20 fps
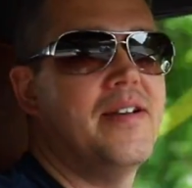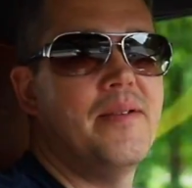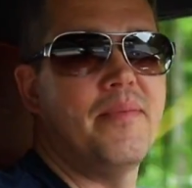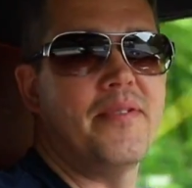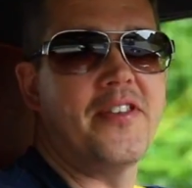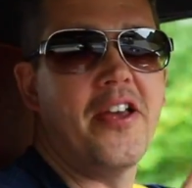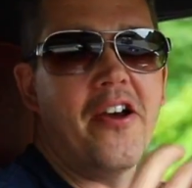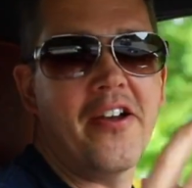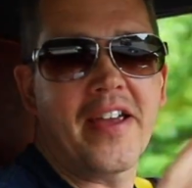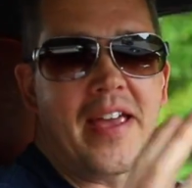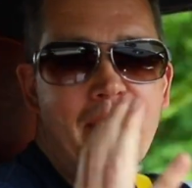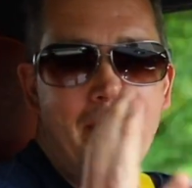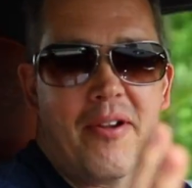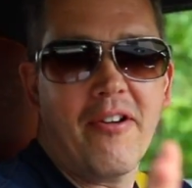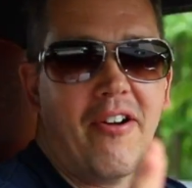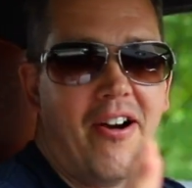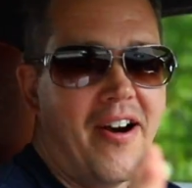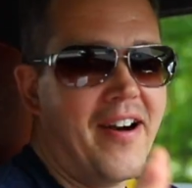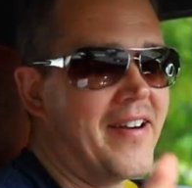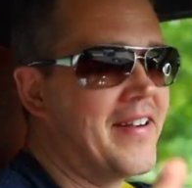But don't get me
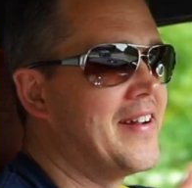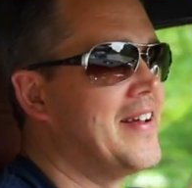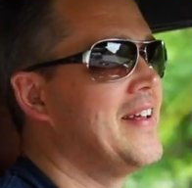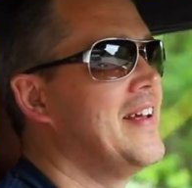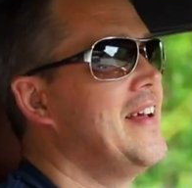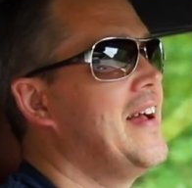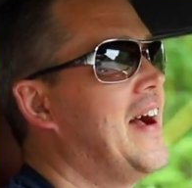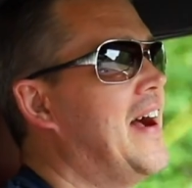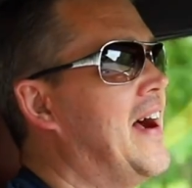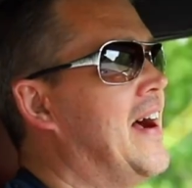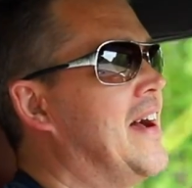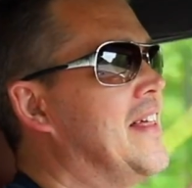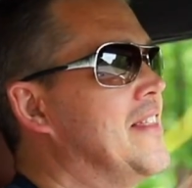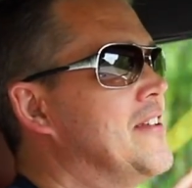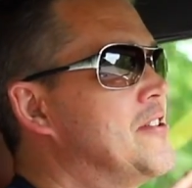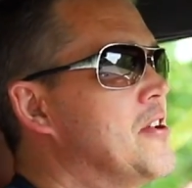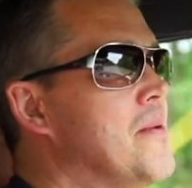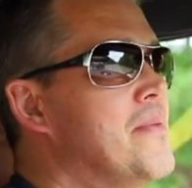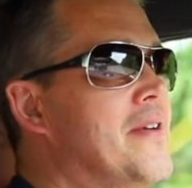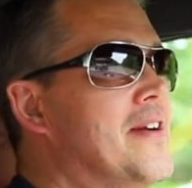wrong,
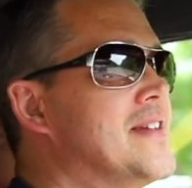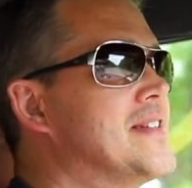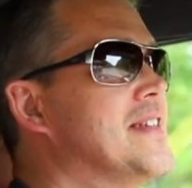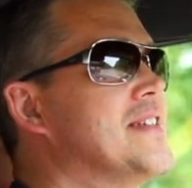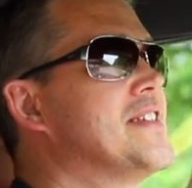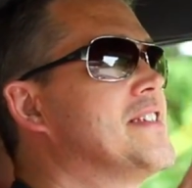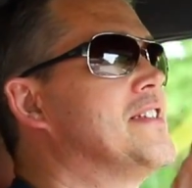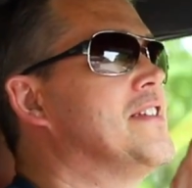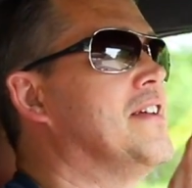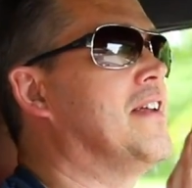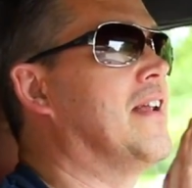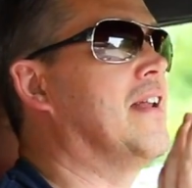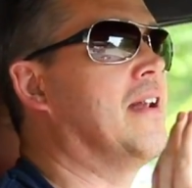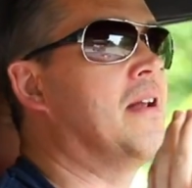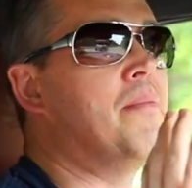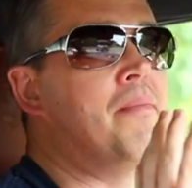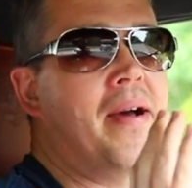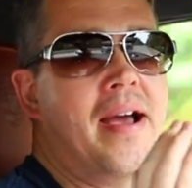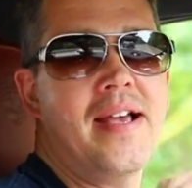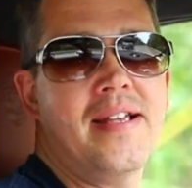the Turbo S is still
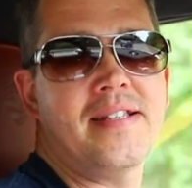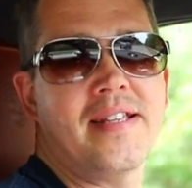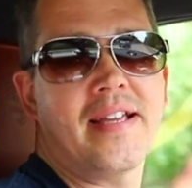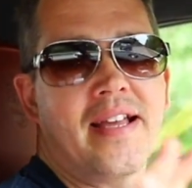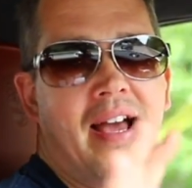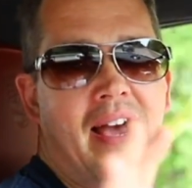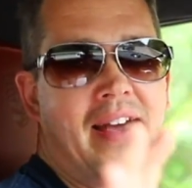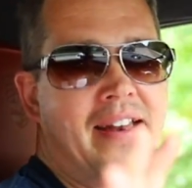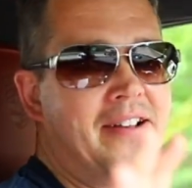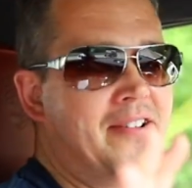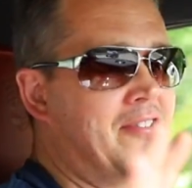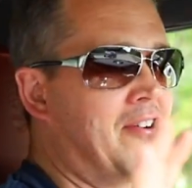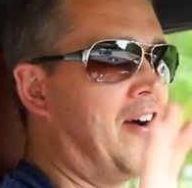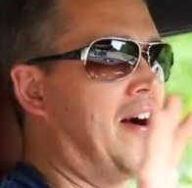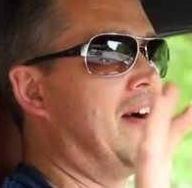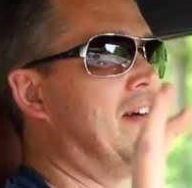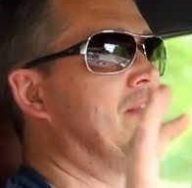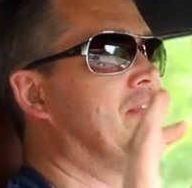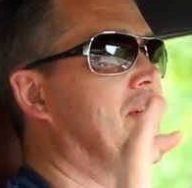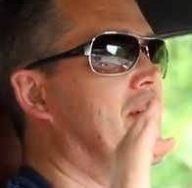an amazing car to
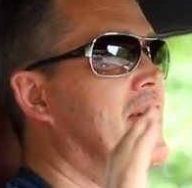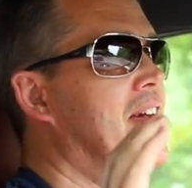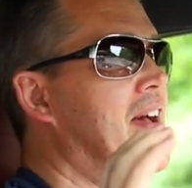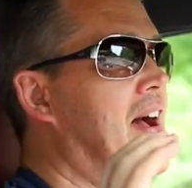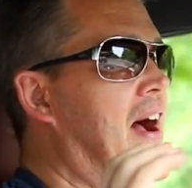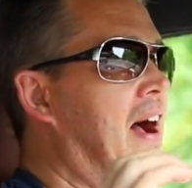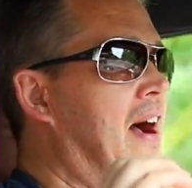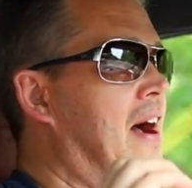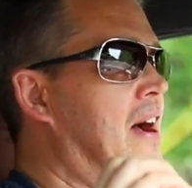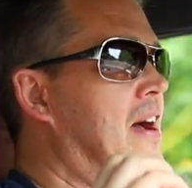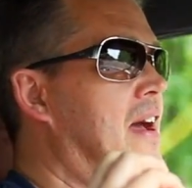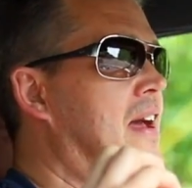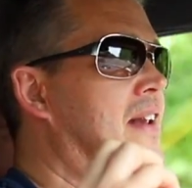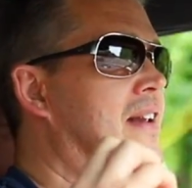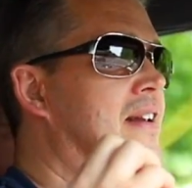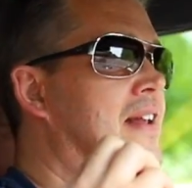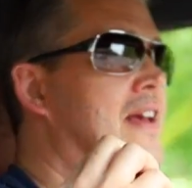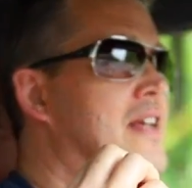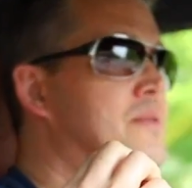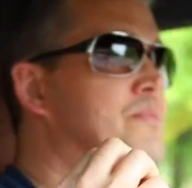drive,
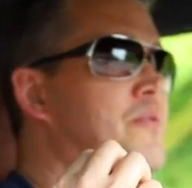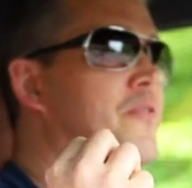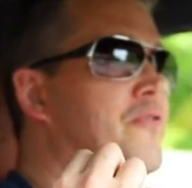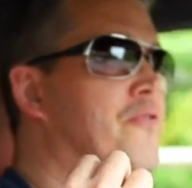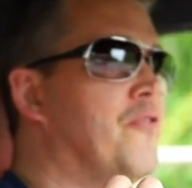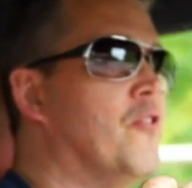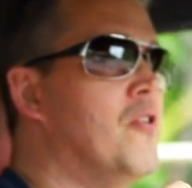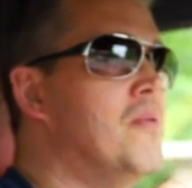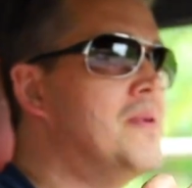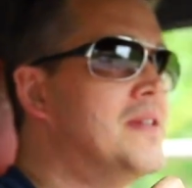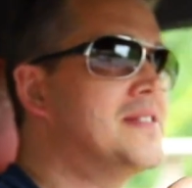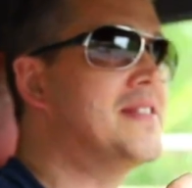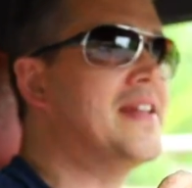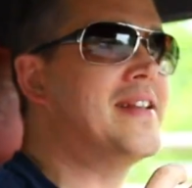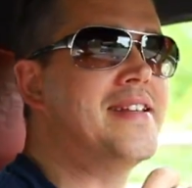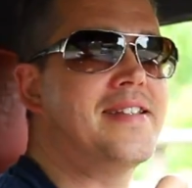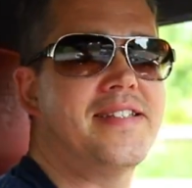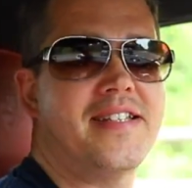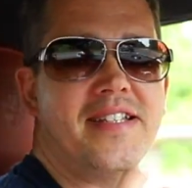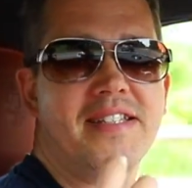and it has performance
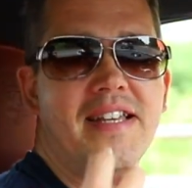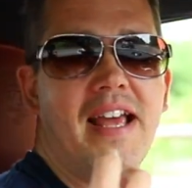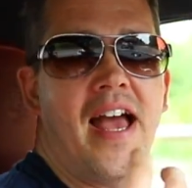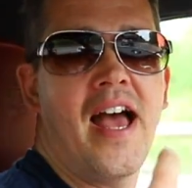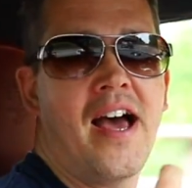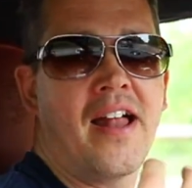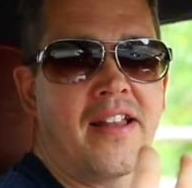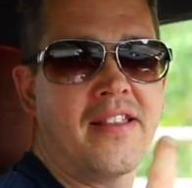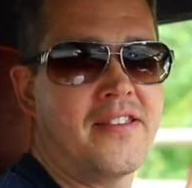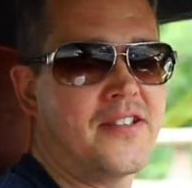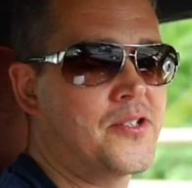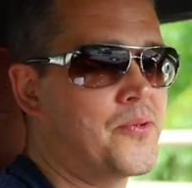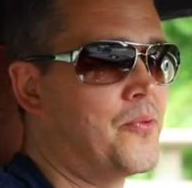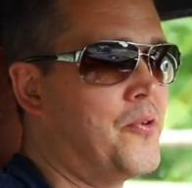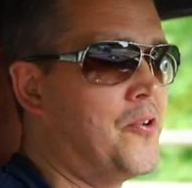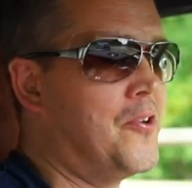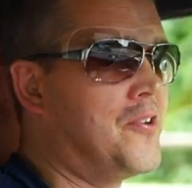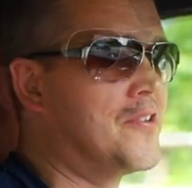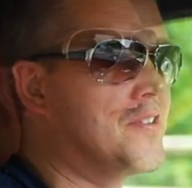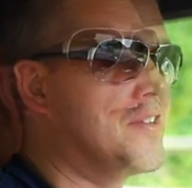that is just out of this
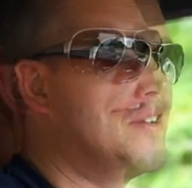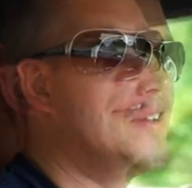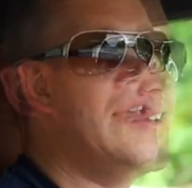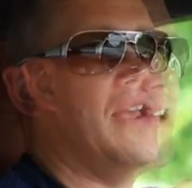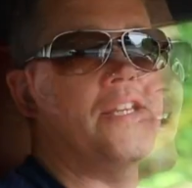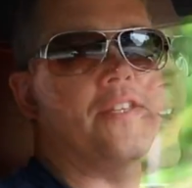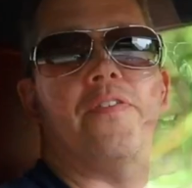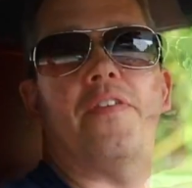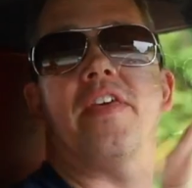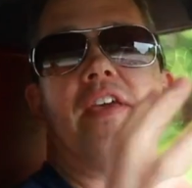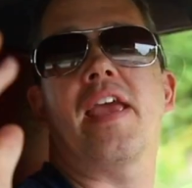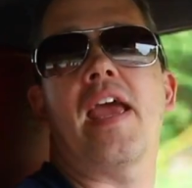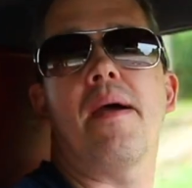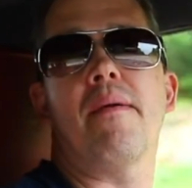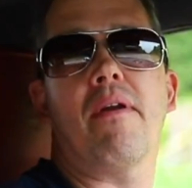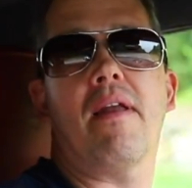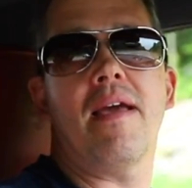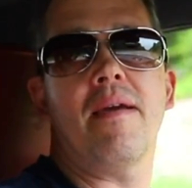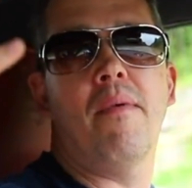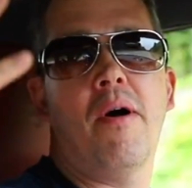world. As for the
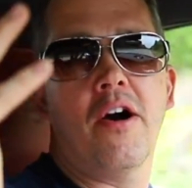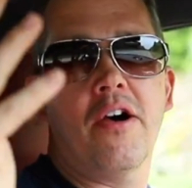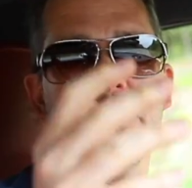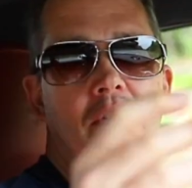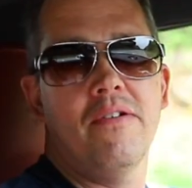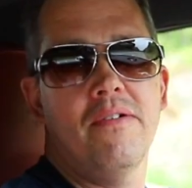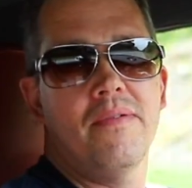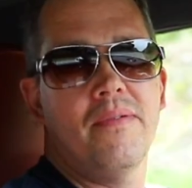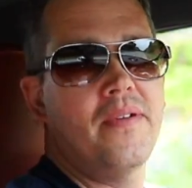Cabriolet model,